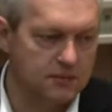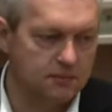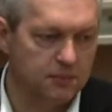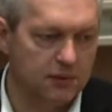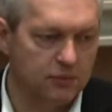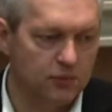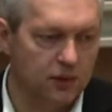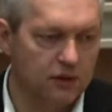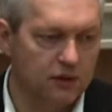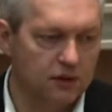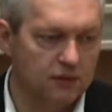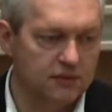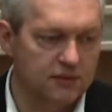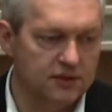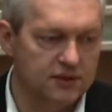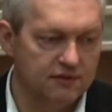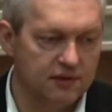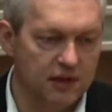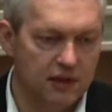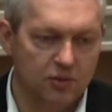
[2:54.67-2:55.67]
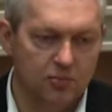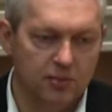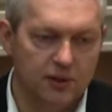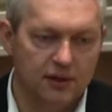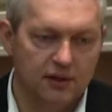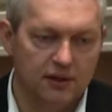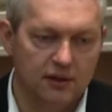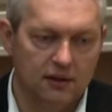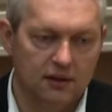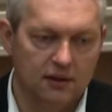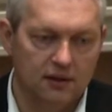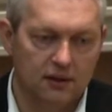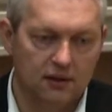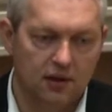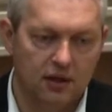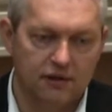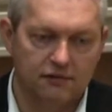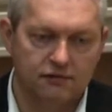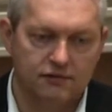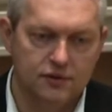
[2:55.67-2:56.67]
but we're developing a
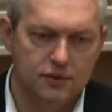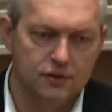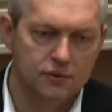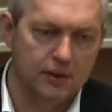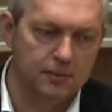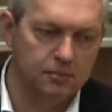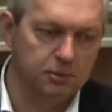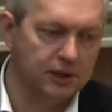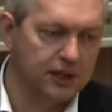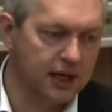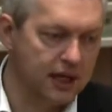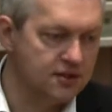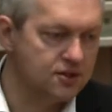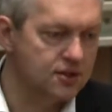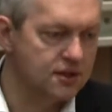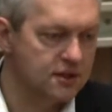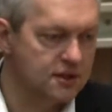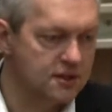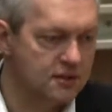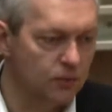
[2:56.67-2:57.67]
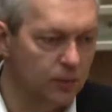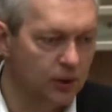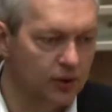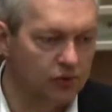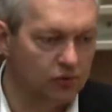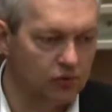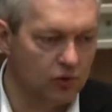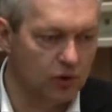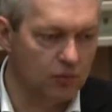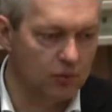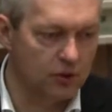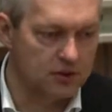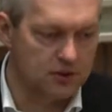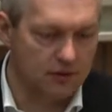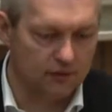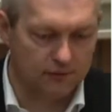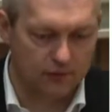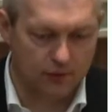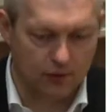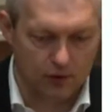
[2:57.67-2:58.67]
lot of new applications with robots
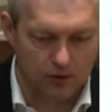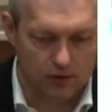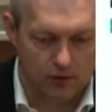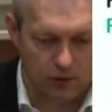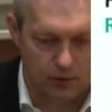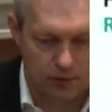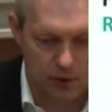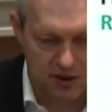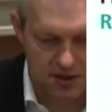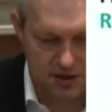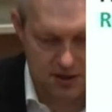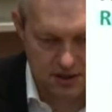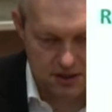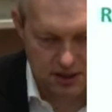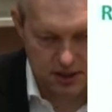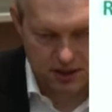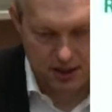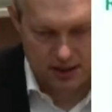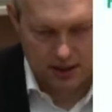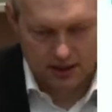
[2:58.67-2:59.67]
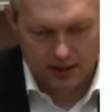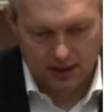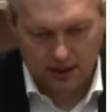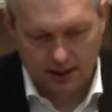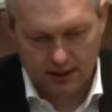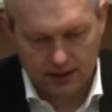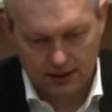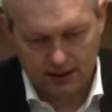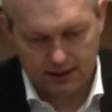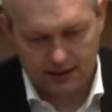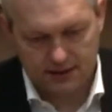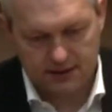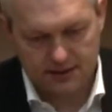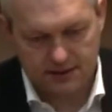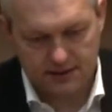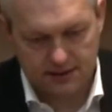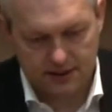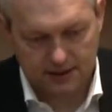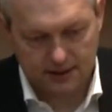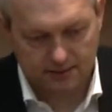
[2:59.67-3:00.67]
or for robots.
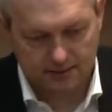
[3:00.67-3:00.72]
And